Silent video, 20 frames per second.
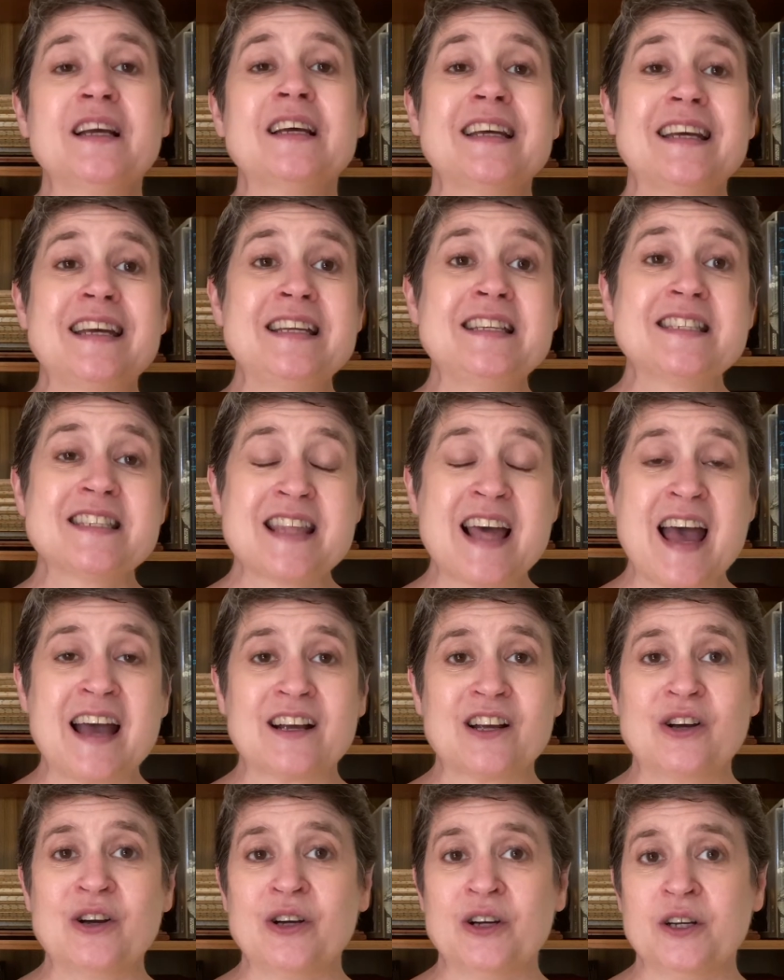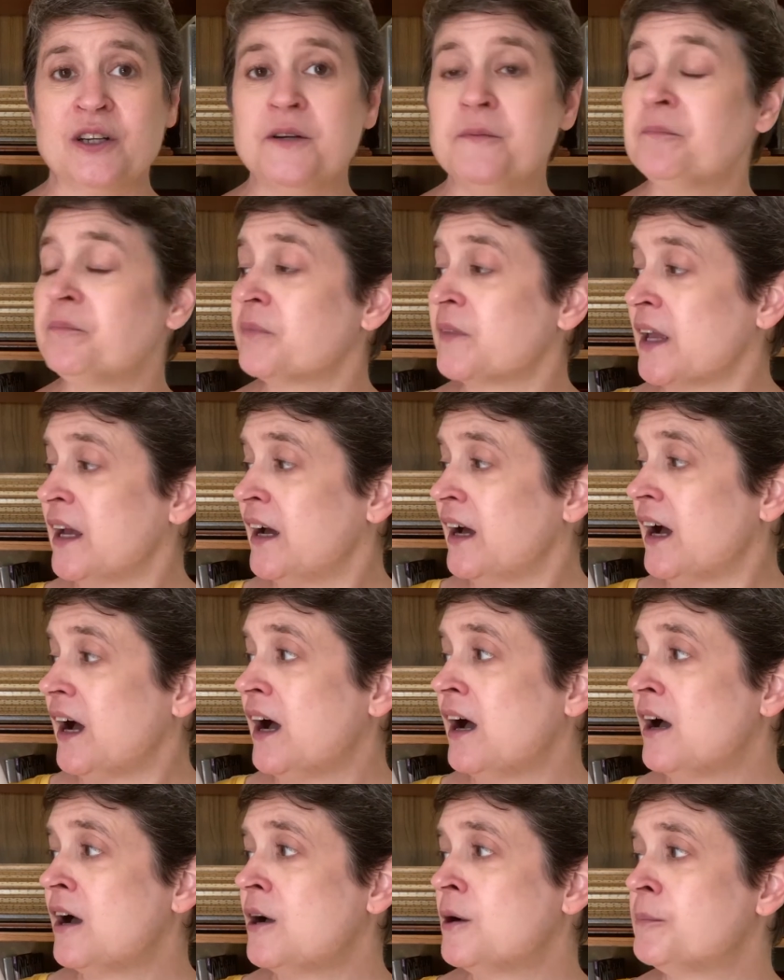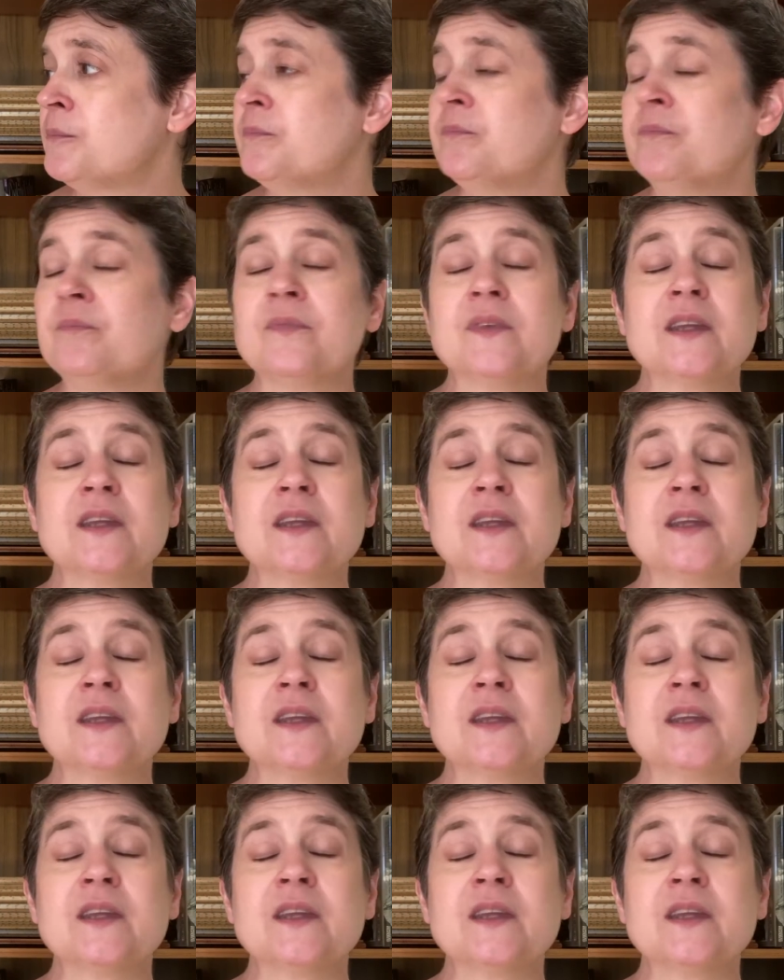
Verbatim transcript: It's that good. Um,